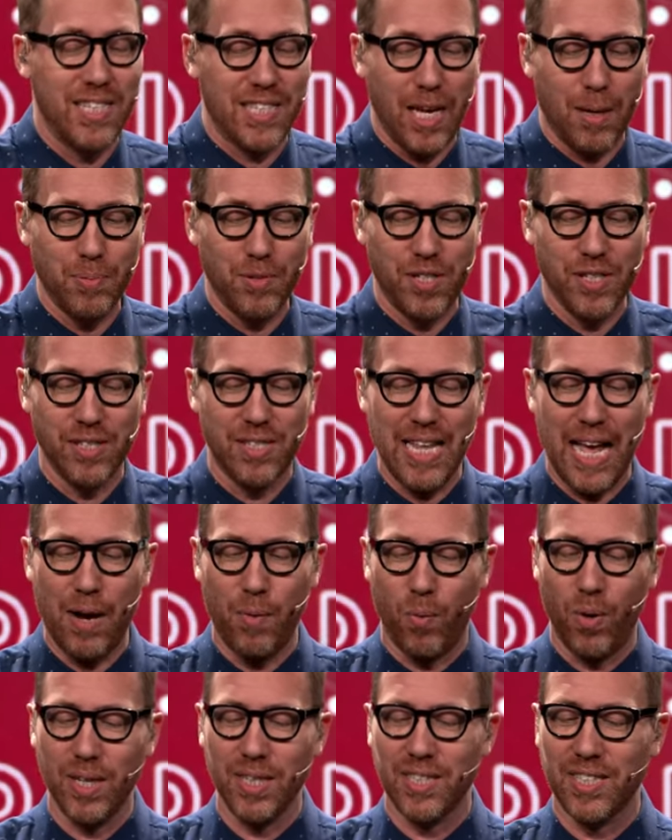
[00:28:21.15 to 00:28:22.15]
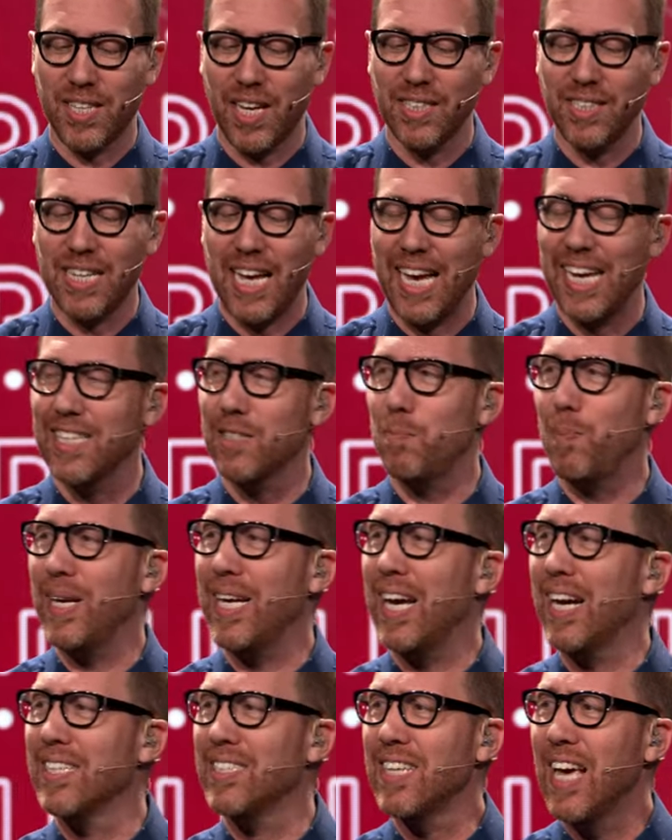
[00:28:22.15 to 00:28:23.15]
Substance that one Sunday is
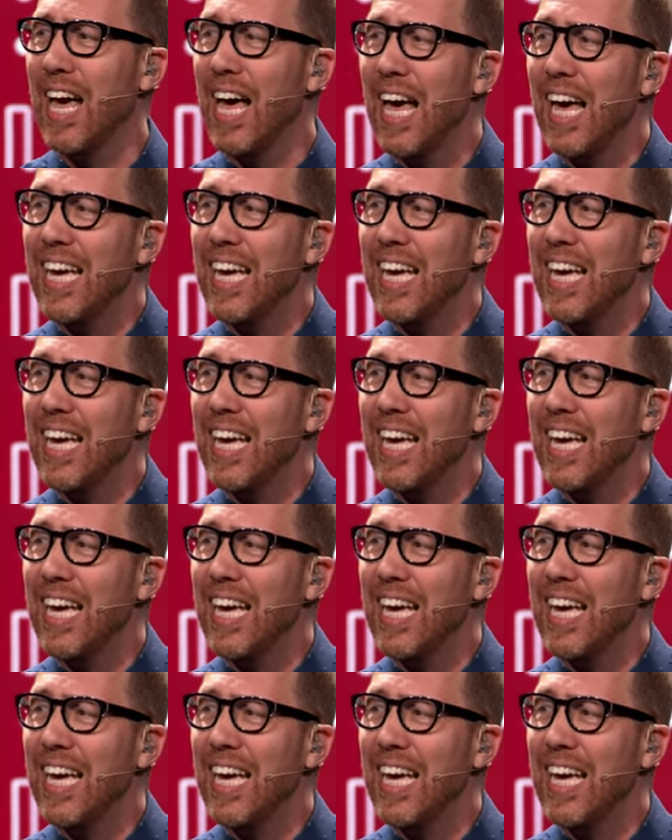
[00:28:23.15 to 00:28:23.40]
because